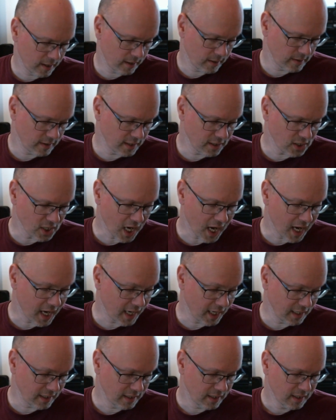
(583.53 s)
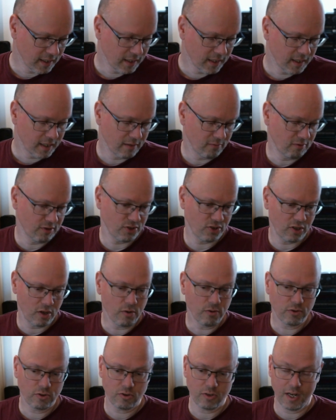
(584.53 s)
design was
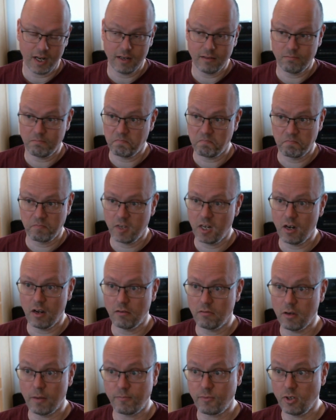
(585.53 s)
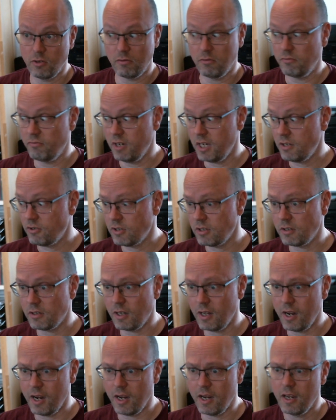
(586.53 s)
used in, up till
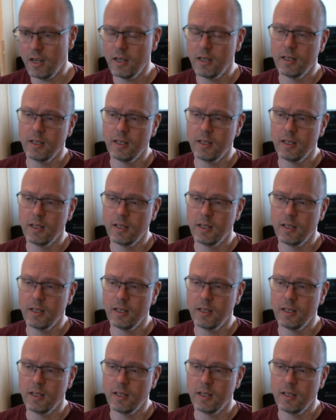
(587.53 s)
recently.